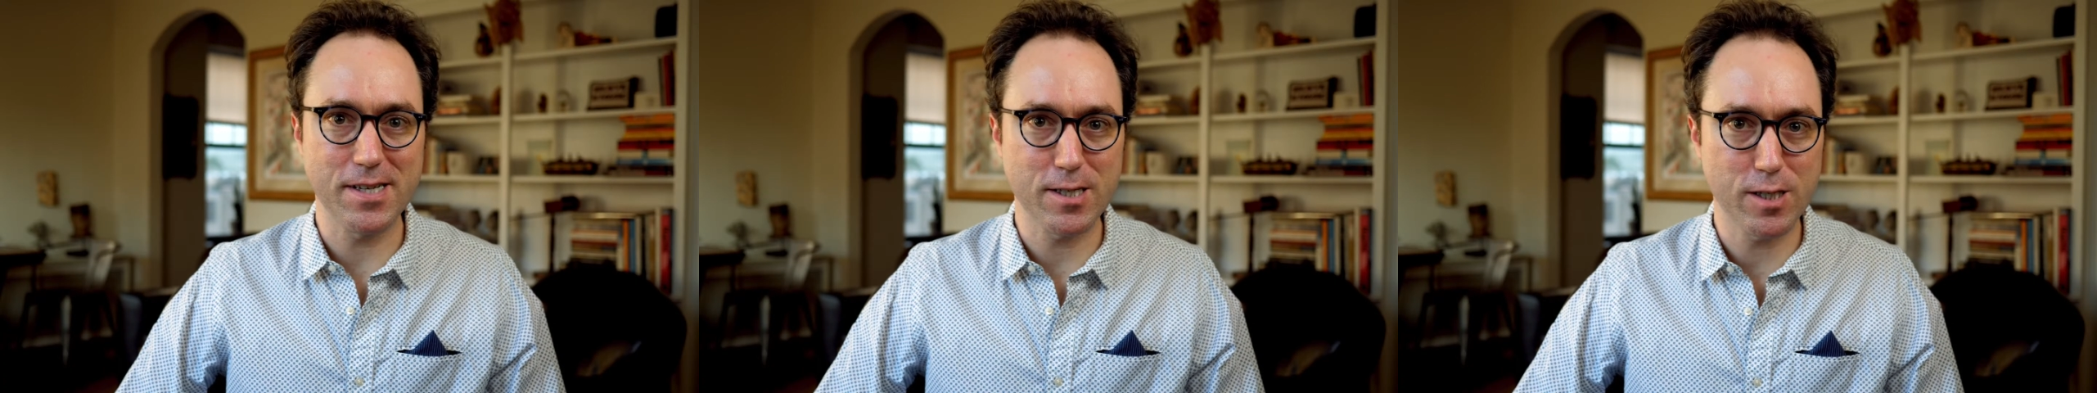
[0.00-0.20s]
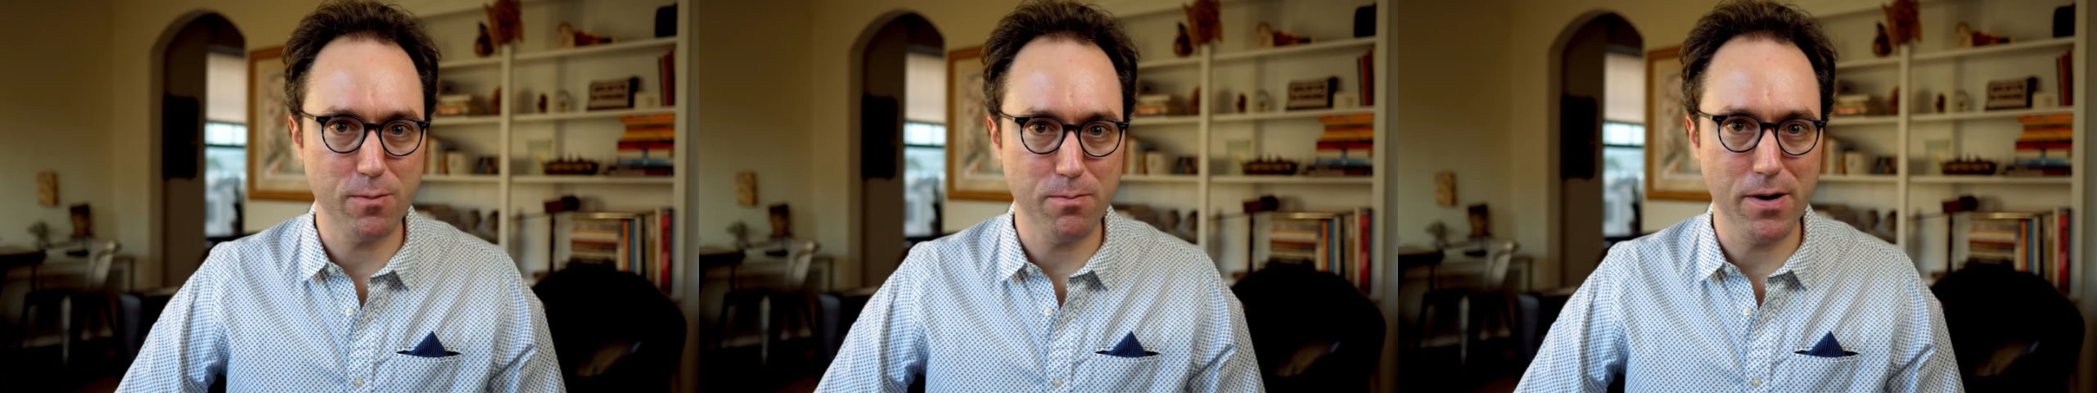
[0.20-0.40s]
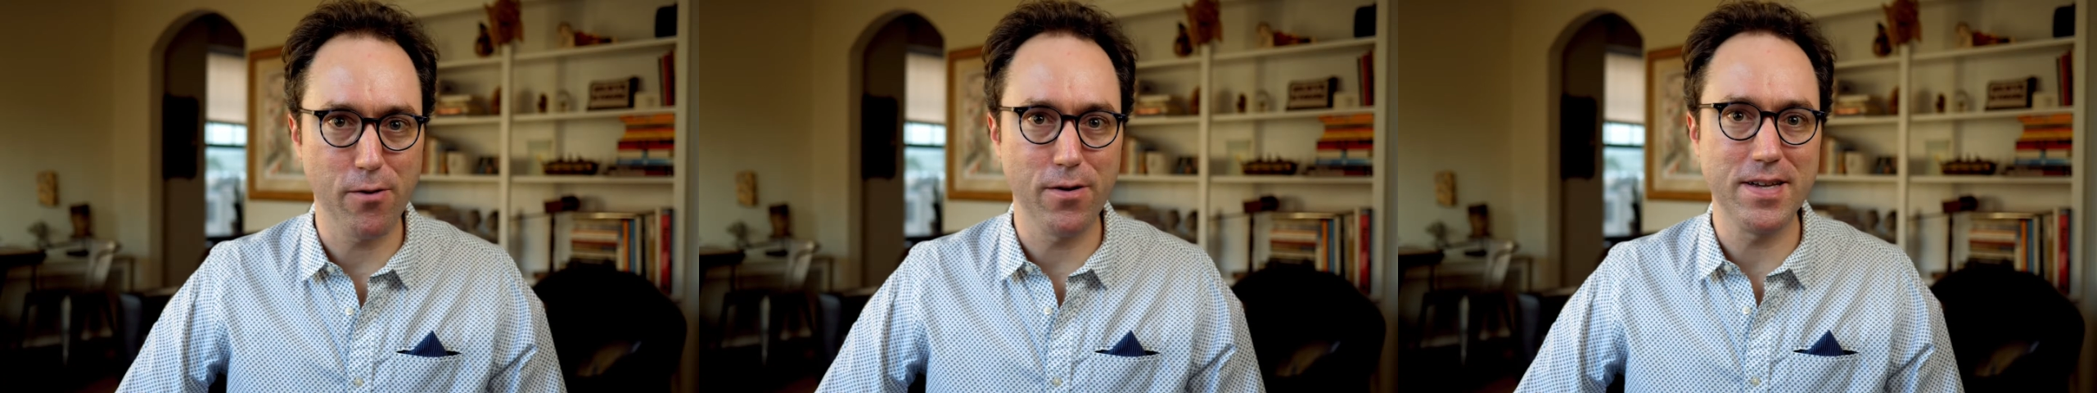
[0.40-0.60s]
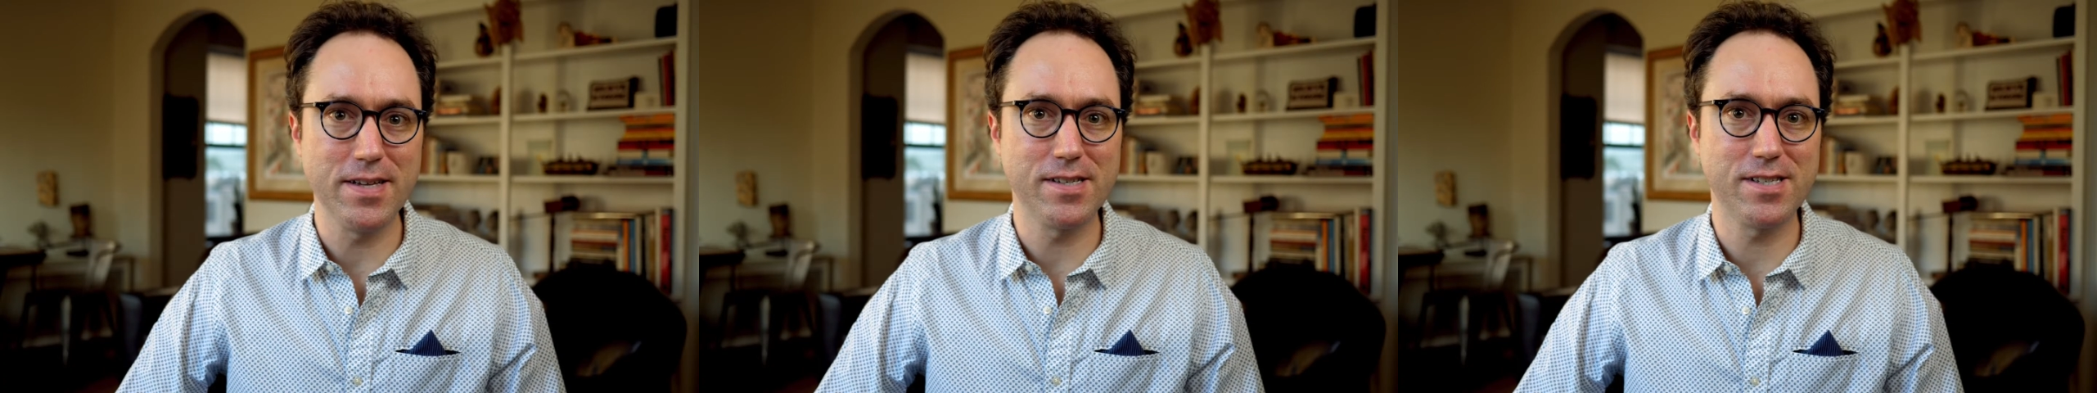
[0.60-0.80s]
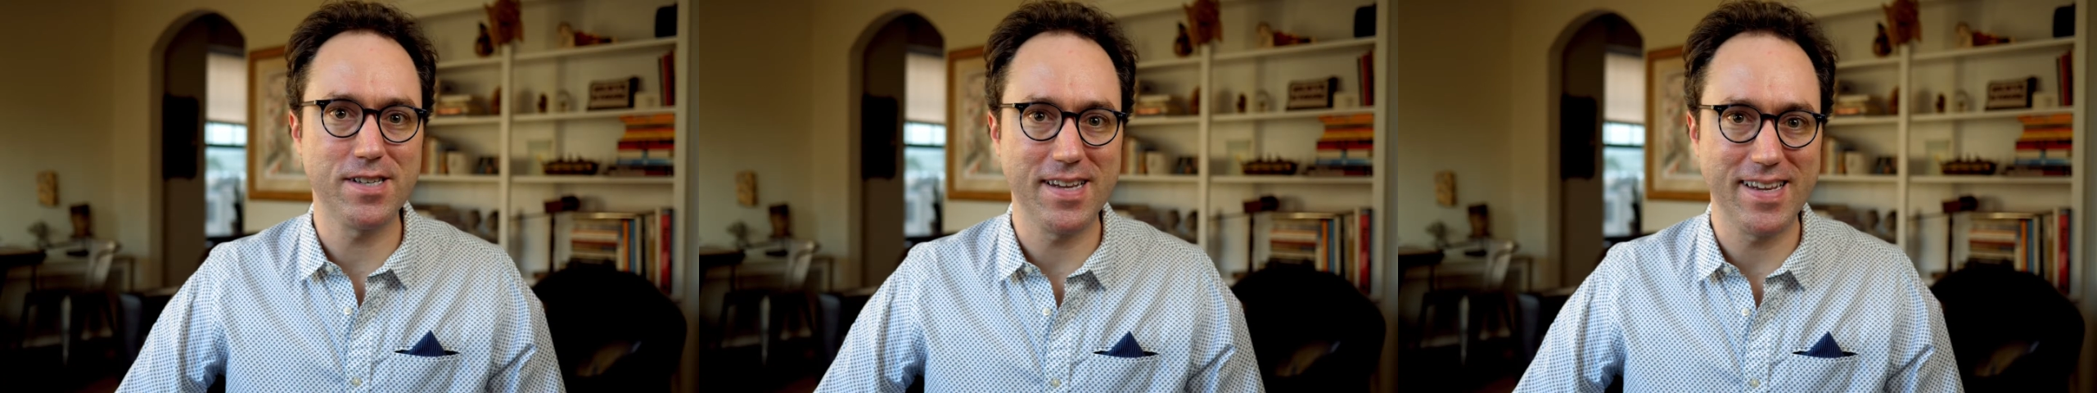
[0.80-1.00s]

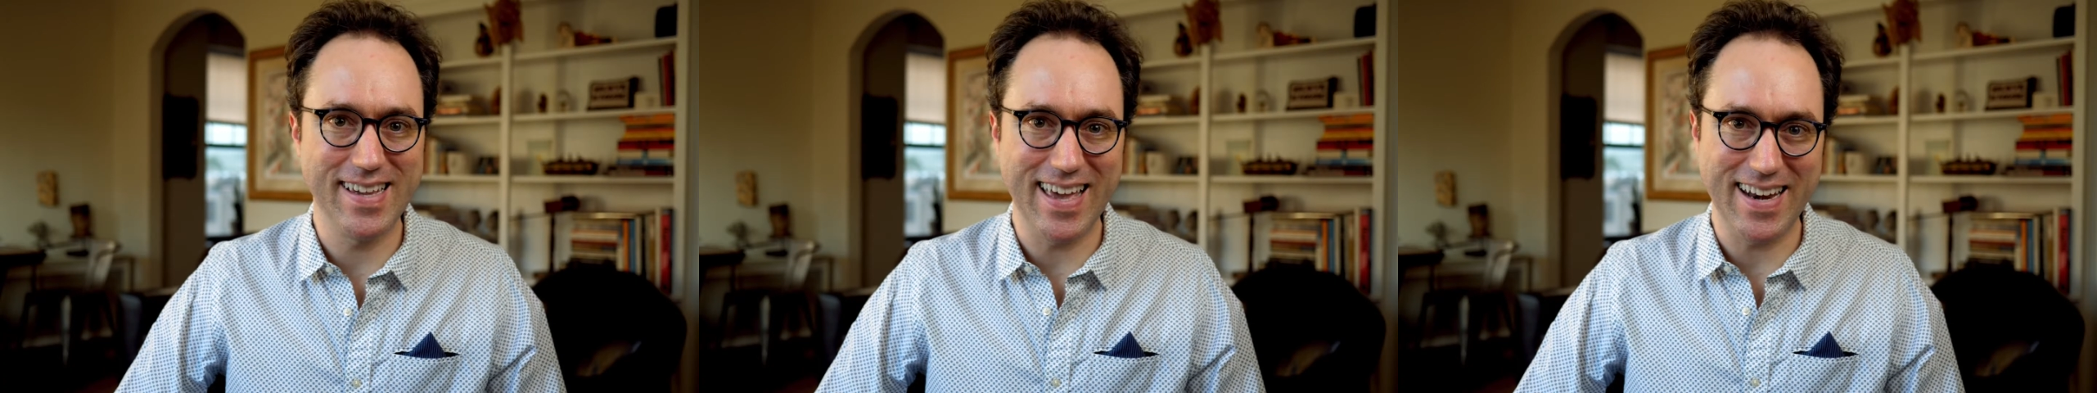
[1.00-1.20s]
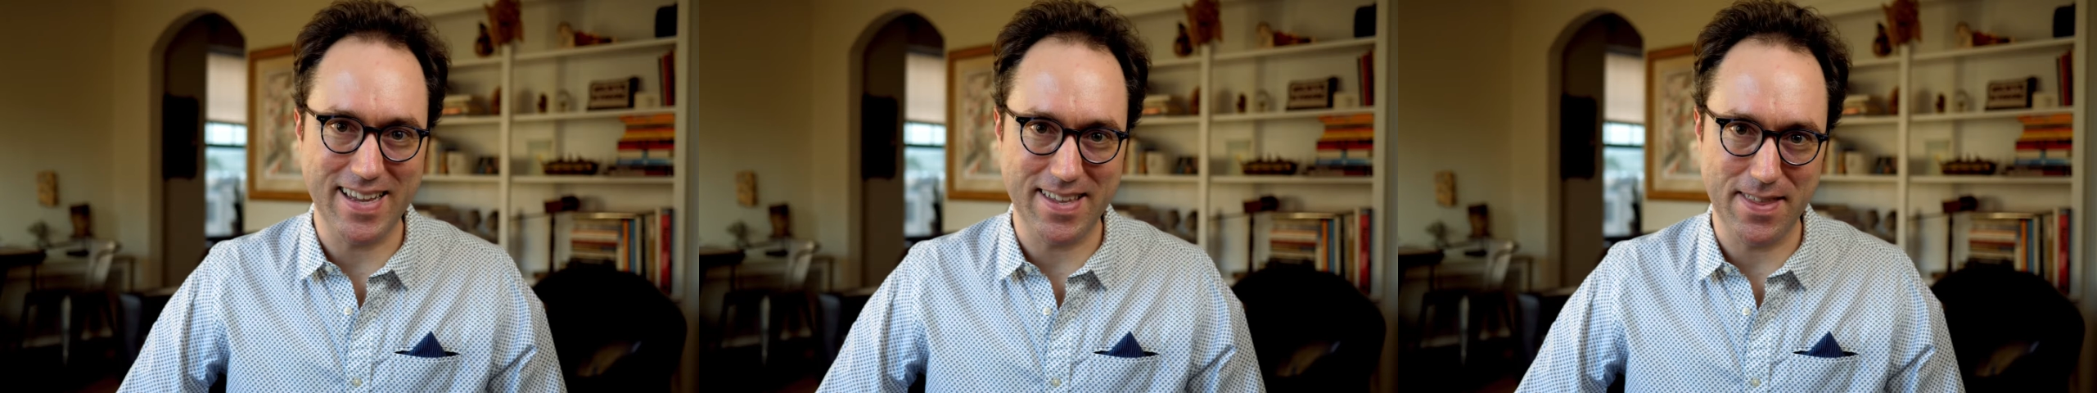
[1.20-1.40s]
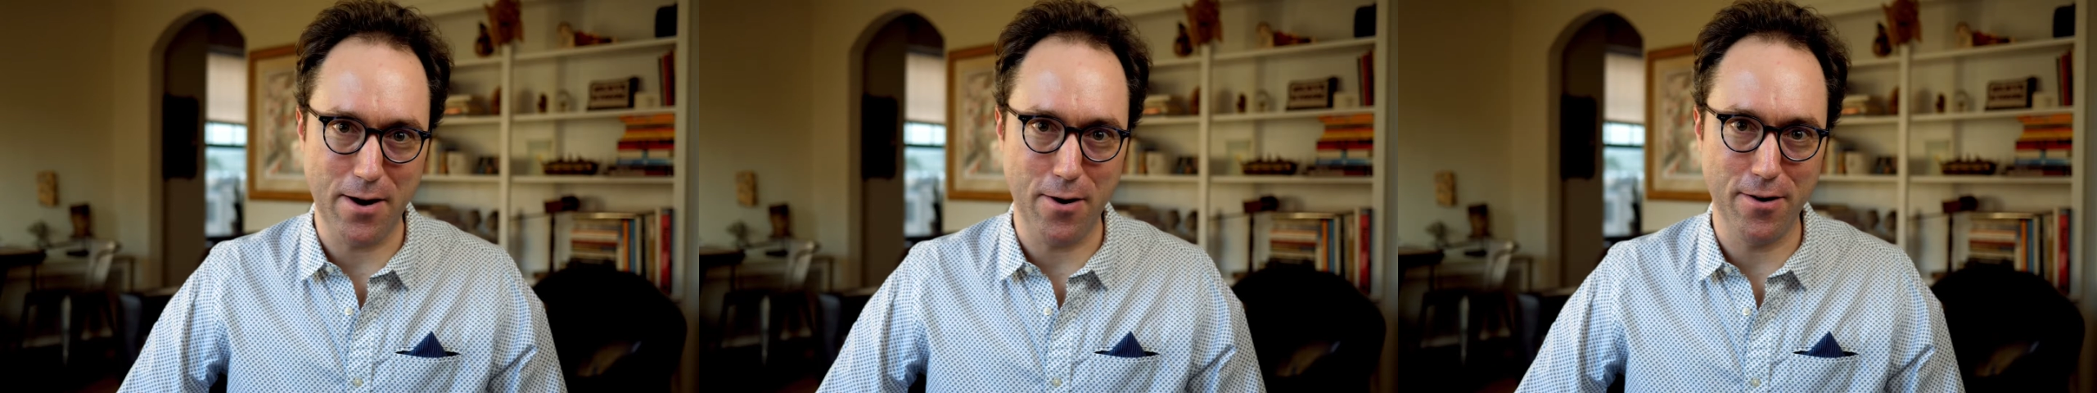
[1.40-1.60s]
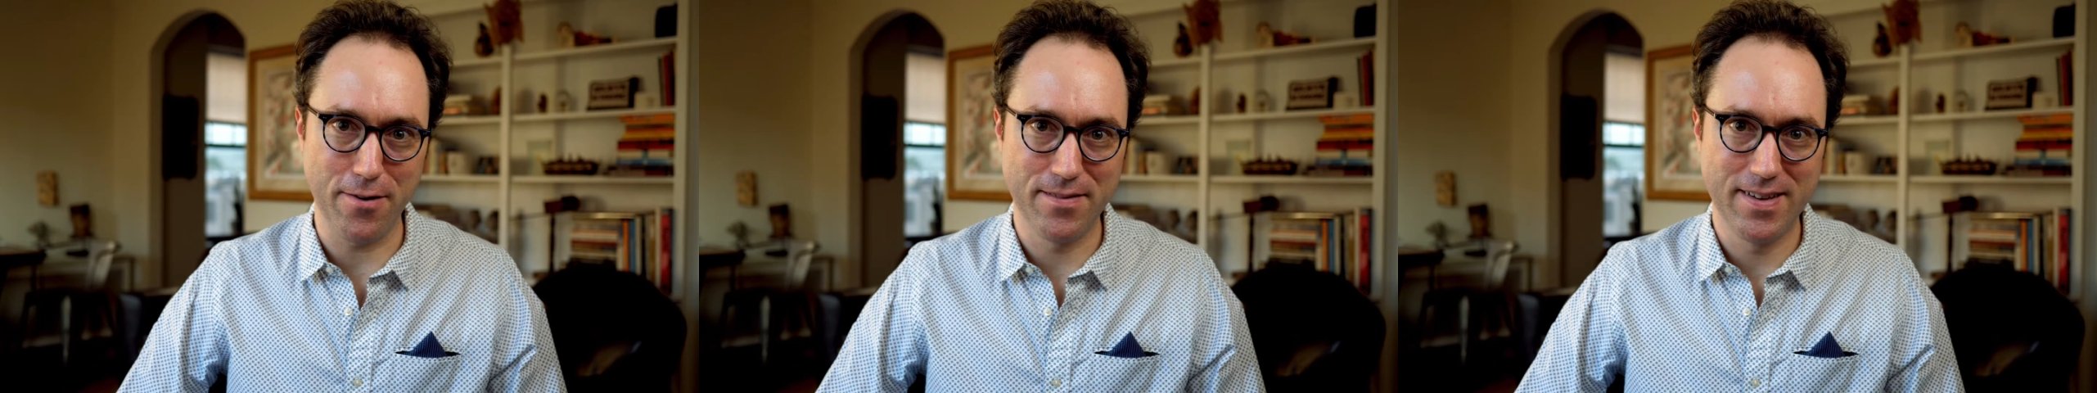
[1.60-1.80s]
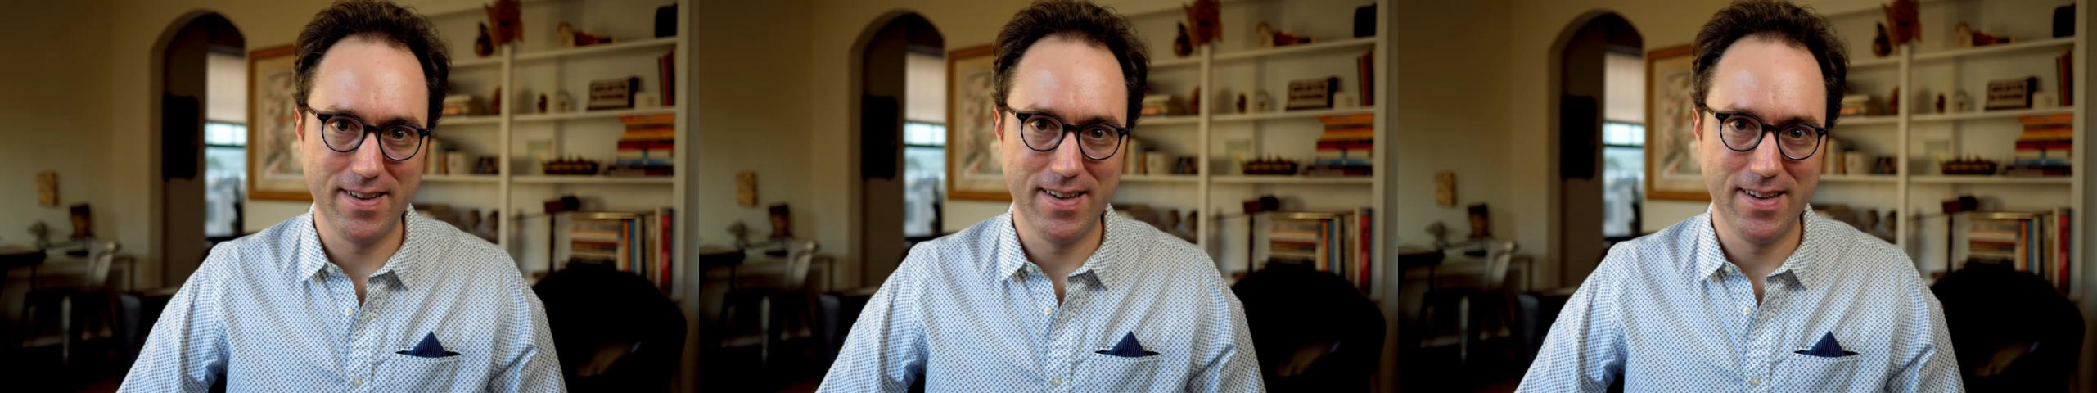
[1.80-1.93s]
experience getting there.